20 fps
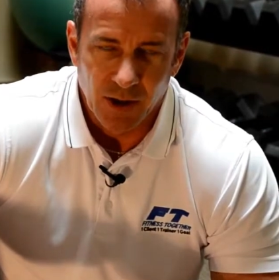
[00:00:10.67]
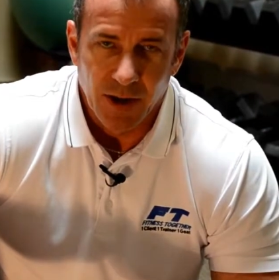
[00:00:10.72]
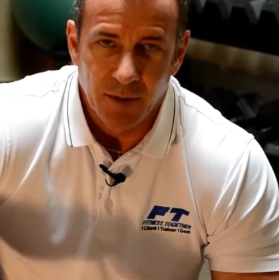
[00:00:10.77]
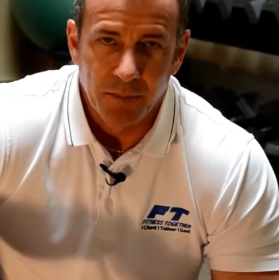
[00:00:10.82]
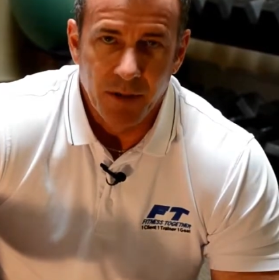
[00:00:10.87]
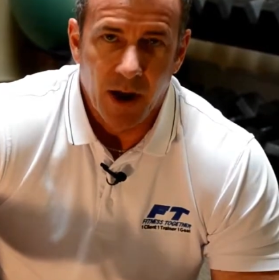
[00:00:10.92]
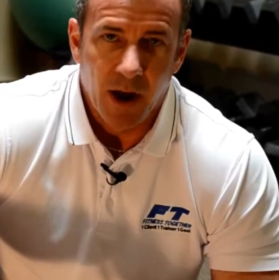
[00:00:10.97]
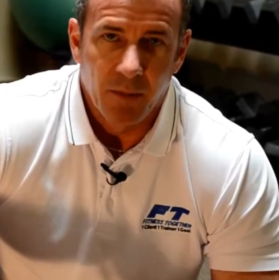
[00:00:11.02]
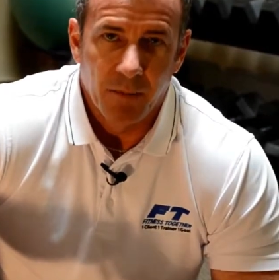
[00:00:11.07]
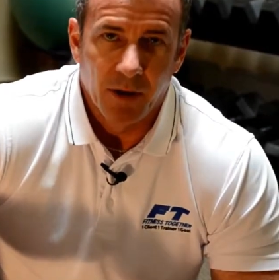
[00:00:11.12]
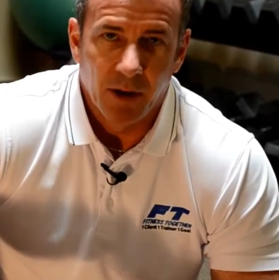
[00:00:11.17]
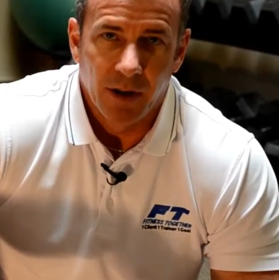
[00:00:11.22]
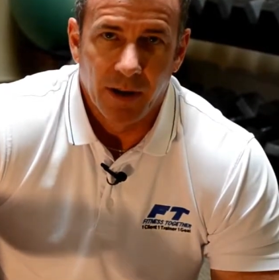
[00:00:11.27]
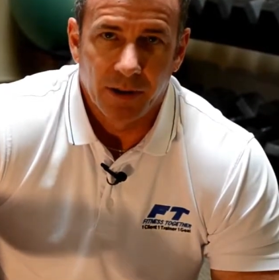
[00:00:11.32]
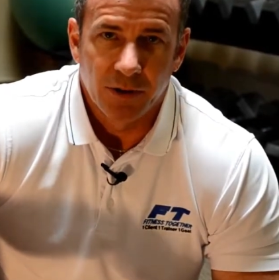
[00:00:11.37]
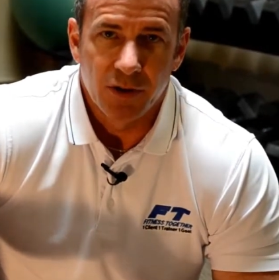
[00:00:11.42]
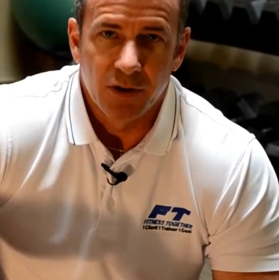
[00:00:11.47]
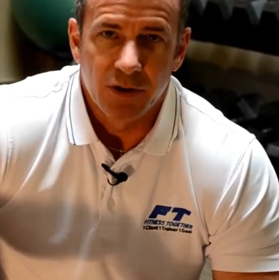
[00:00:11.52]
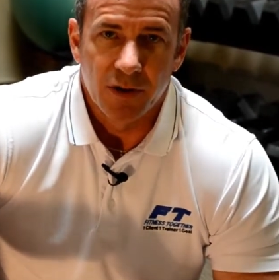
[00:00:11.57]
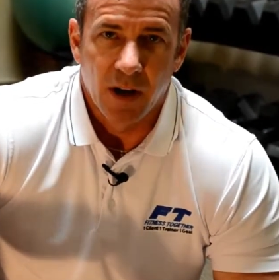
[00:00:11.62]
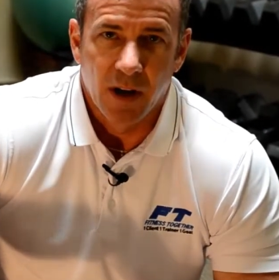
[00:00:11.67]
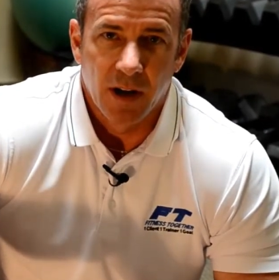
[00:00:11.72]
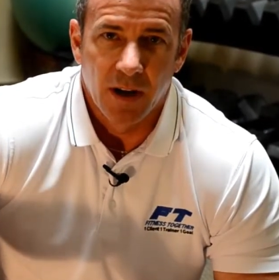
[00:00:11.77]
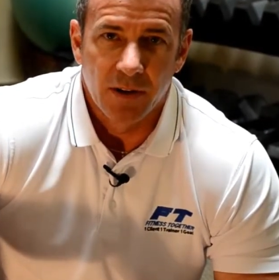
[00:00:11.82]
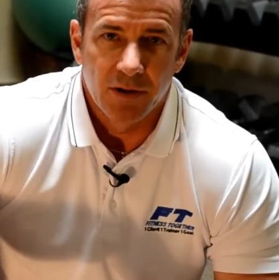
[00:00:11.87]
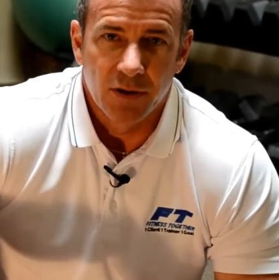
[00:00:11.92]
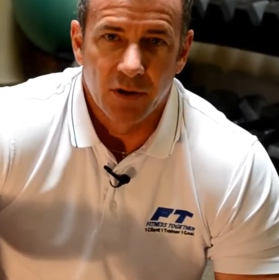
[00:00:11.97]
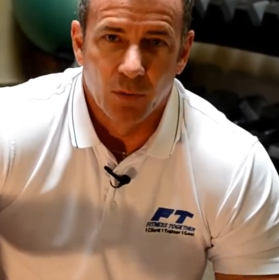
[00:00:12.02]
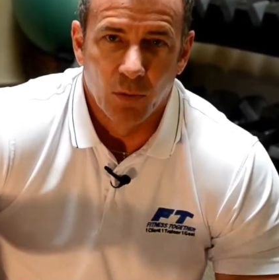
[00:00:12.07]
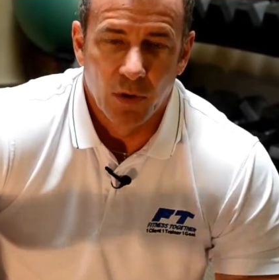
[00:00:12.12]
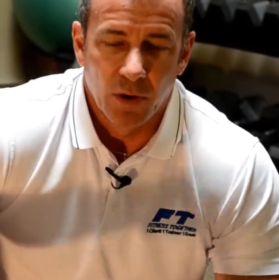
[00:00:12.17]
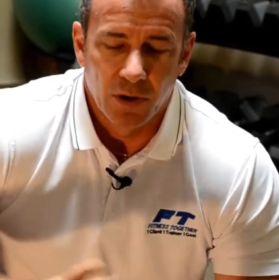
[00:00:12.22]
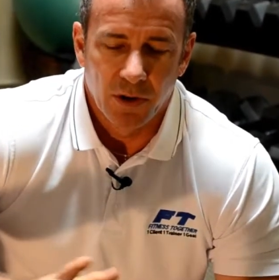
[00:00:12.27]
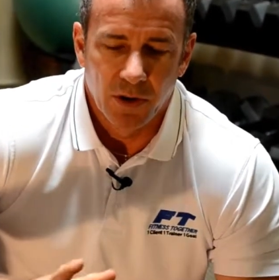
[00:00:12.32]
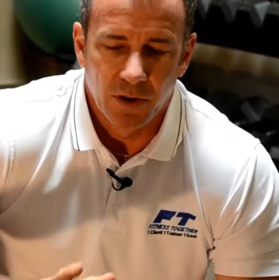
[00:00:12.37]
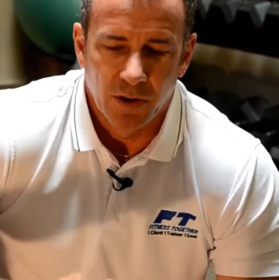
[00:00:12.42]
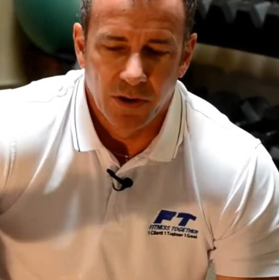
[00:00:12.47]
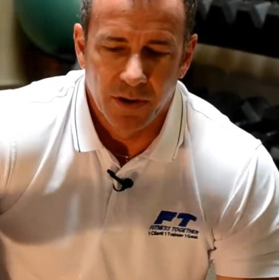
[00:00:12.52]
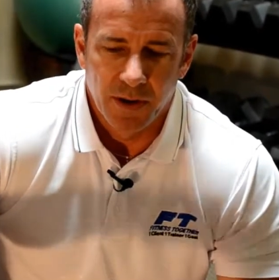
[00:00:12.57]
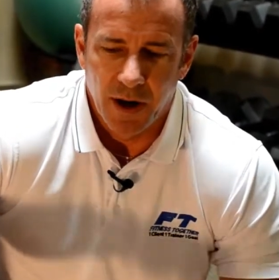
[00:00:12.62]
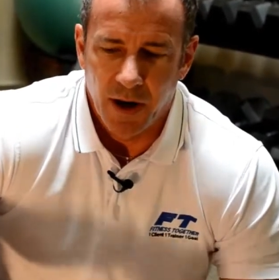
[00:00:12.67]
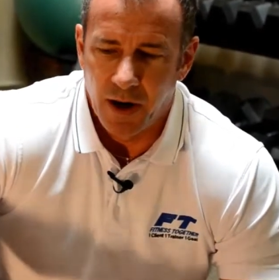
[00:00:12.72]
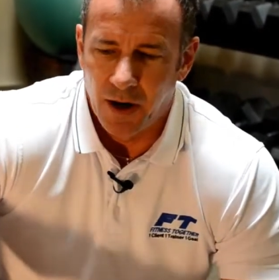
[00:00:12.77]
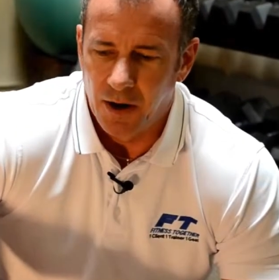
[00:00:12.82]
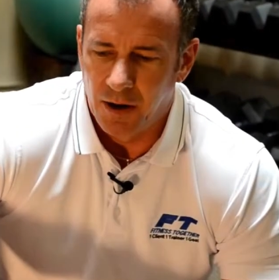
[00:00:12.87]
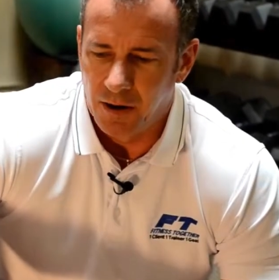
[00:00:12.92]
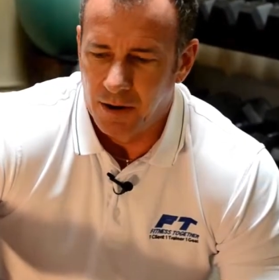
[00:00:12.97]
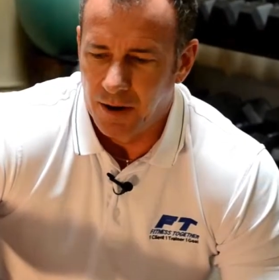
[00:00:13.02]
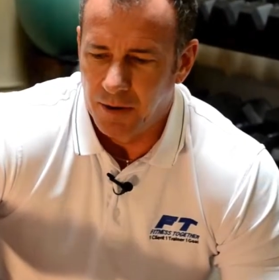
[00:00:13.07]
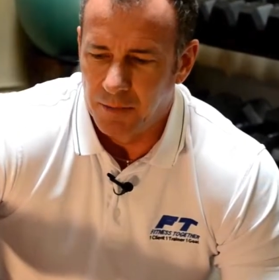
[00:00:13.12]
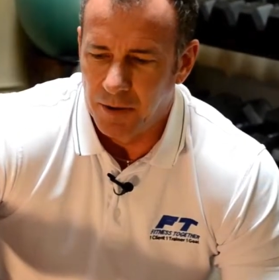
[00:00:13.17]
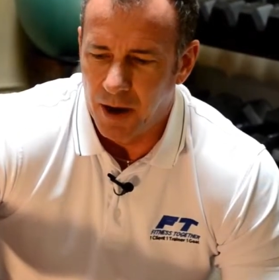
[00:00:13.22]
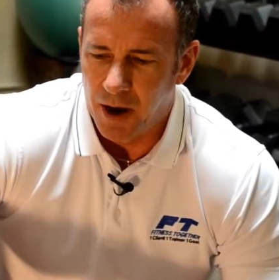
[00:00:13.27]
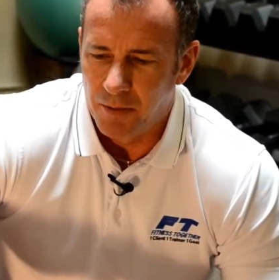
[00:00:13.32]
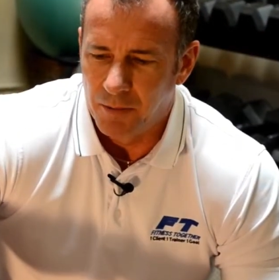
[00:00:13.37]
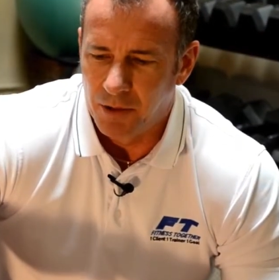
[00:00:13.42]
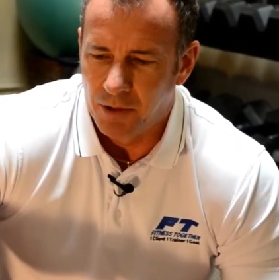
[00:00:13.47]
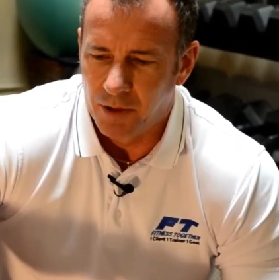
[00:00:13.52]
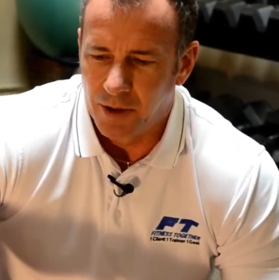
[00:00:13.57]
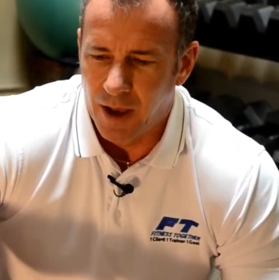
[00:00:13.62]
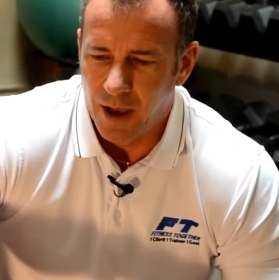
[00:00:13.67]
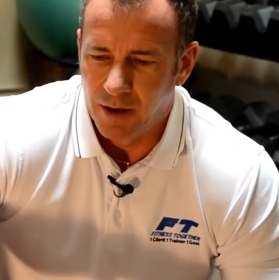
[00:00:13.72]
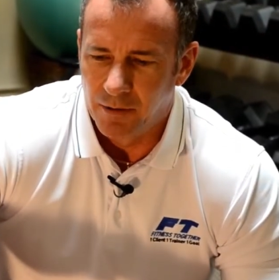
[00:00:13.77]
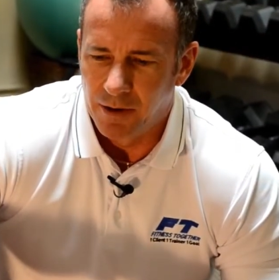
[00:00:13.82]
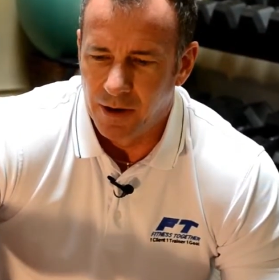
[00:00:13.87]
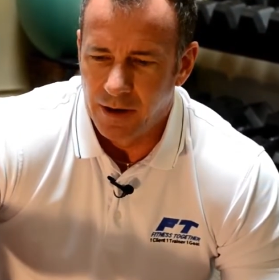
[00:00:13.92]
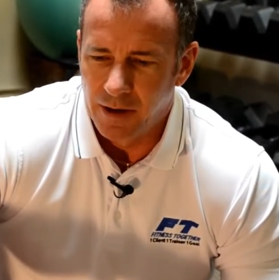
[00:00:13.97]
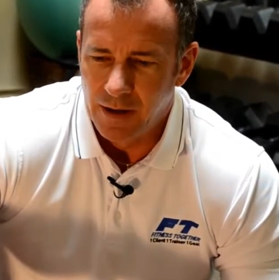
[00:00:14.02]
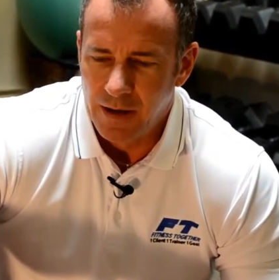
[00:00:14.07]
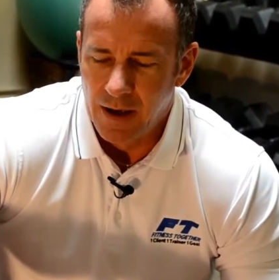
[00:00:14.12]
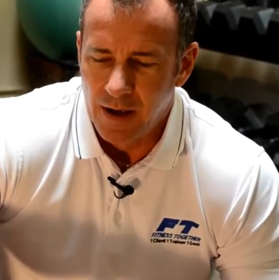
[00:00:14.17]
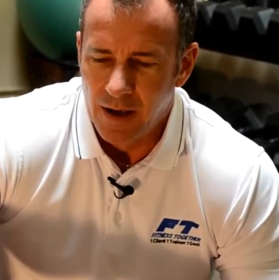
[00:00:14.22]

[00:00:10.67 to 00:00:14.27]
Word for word: little abdominal exercise to work your entire abdominal cavity.